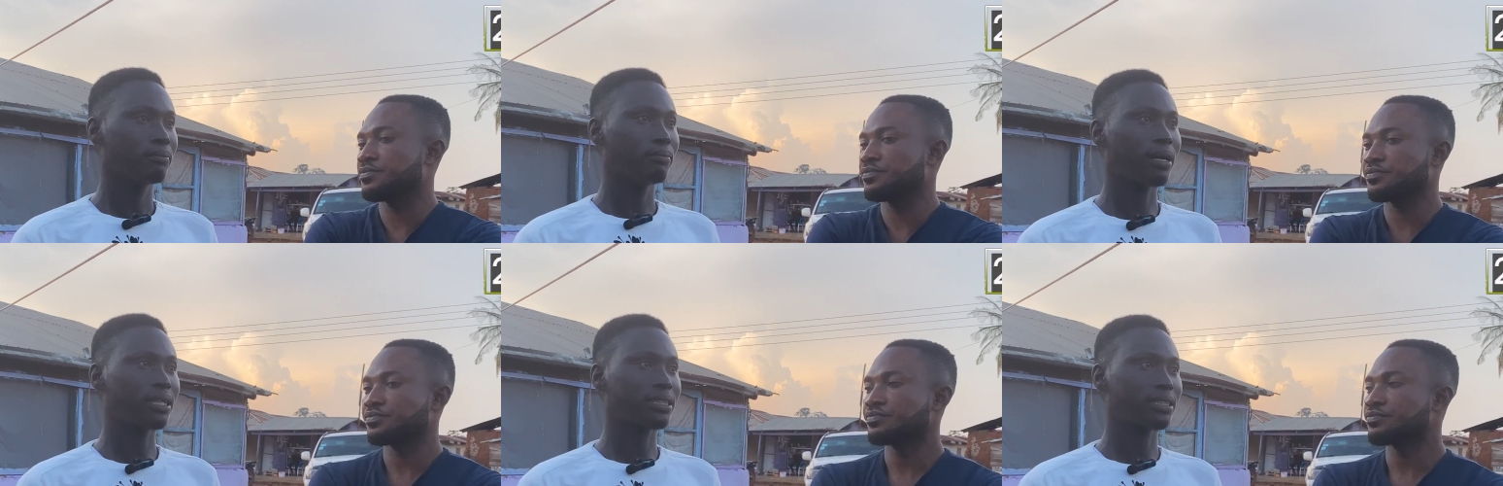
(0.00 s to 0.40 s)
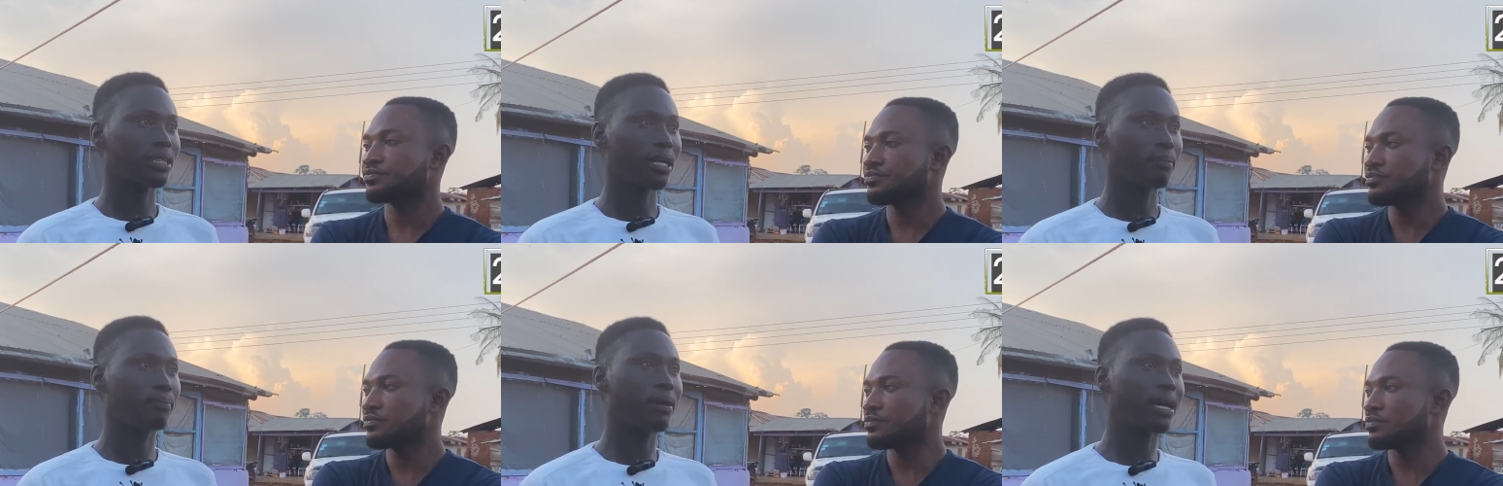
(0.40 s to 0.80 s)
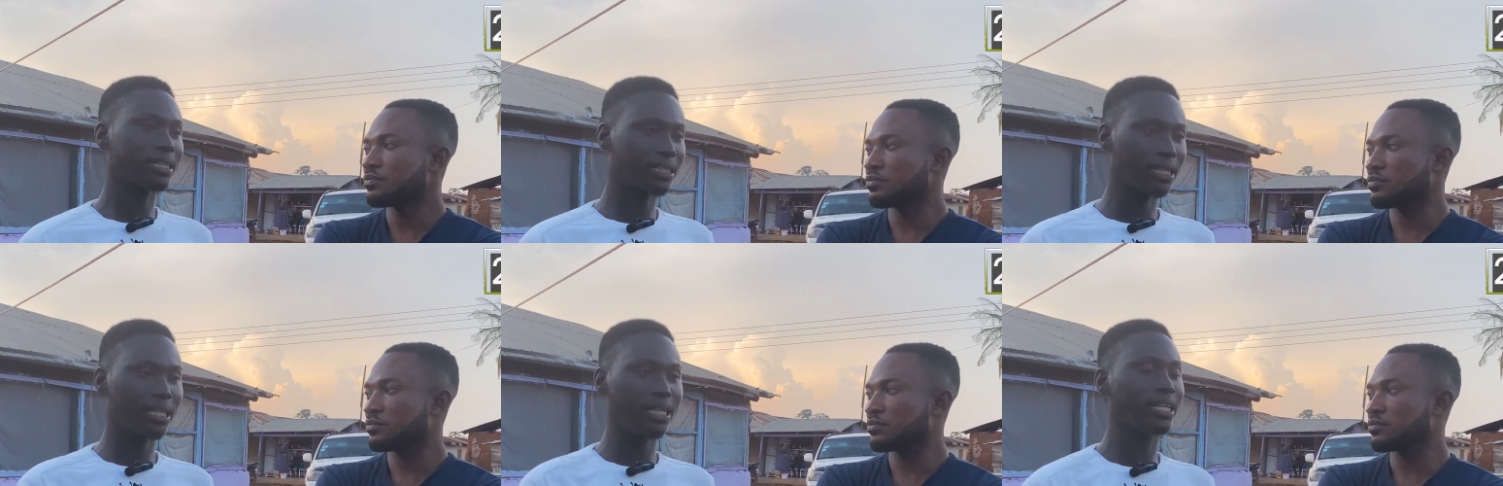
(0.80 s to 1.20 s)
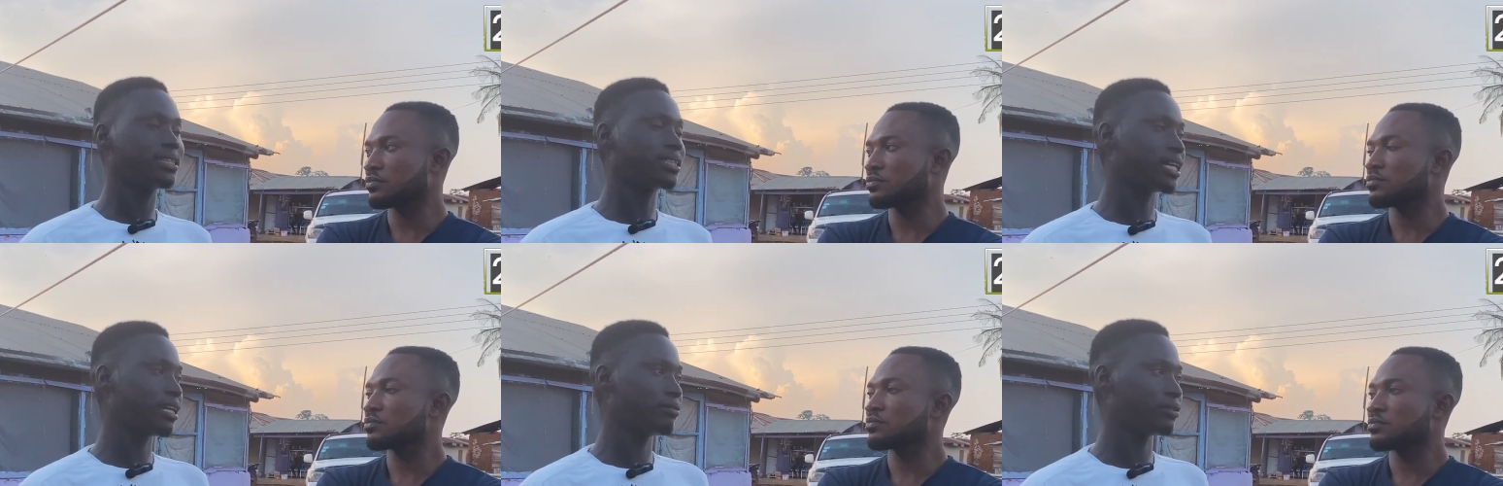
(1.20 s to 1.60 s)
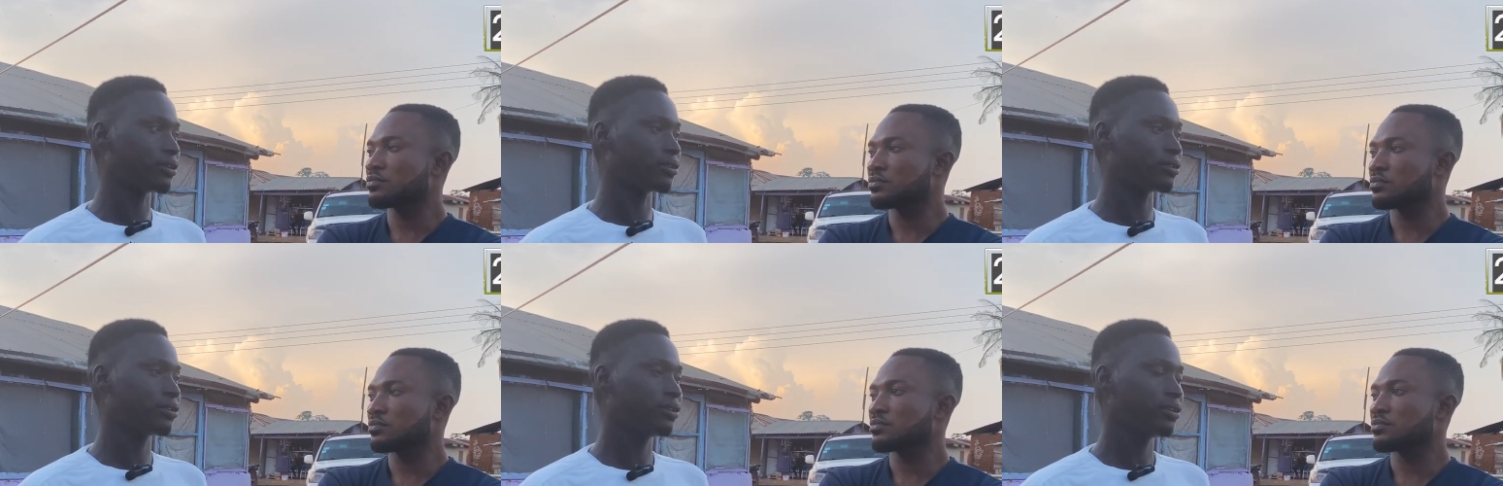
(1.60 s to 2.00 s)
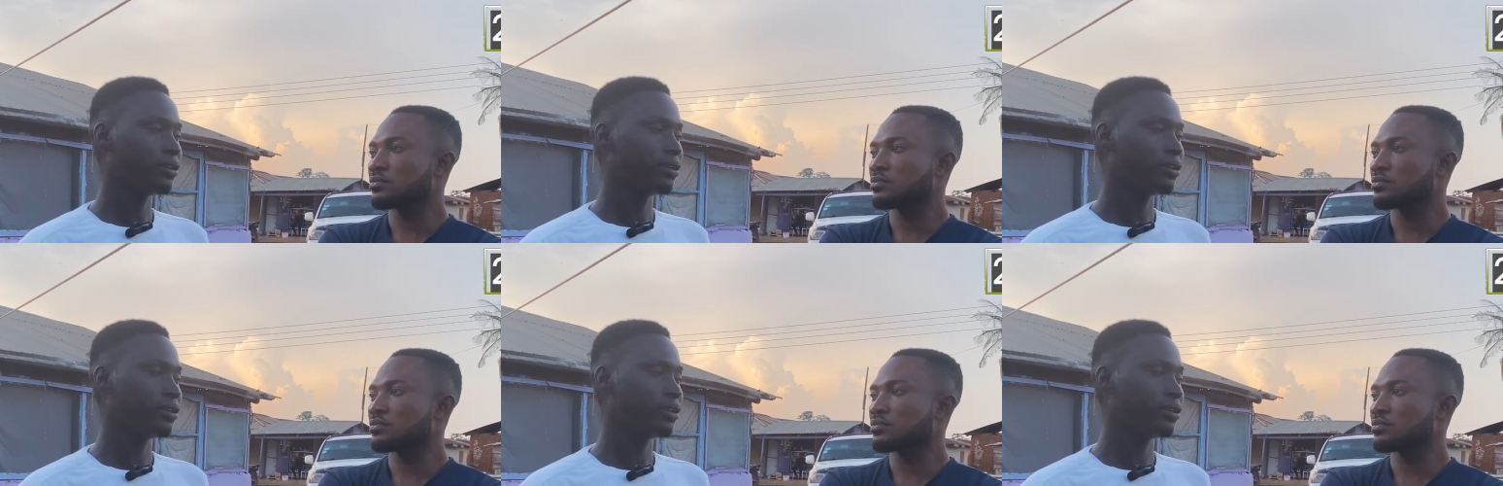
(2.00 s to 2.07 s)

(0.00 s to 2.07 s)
Speaker 1: But a bass say intervino.